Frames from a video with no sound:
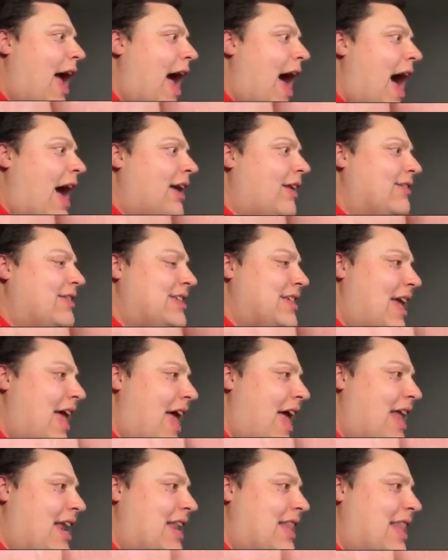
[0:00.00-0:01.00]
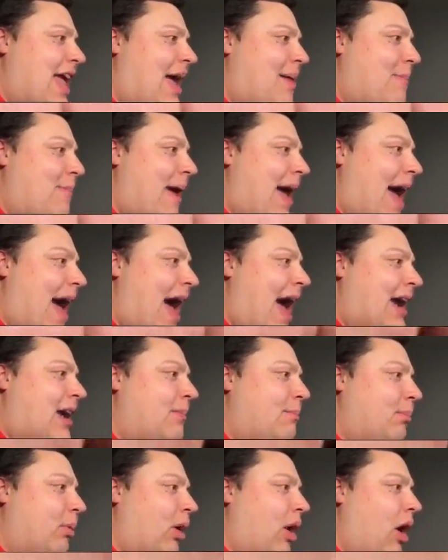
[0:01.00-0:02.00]
out of 10 that
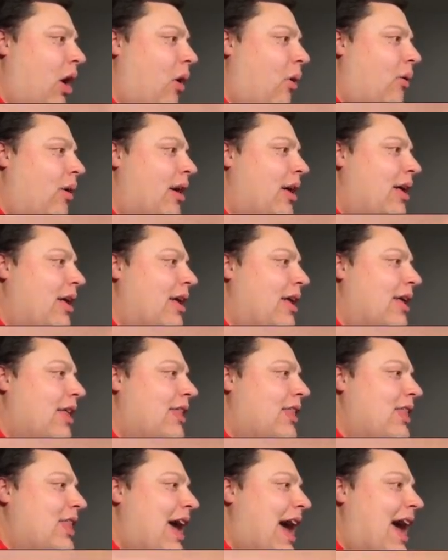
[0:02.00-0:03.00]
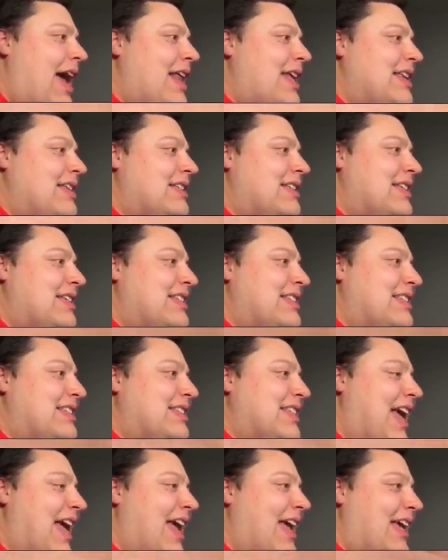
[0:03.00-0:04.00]
pack, bro. That is
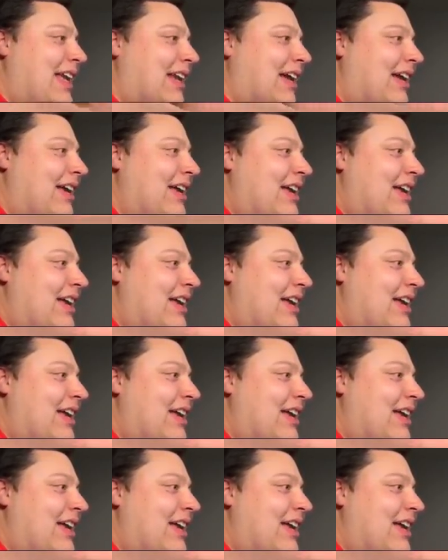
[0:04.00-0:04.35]
insane.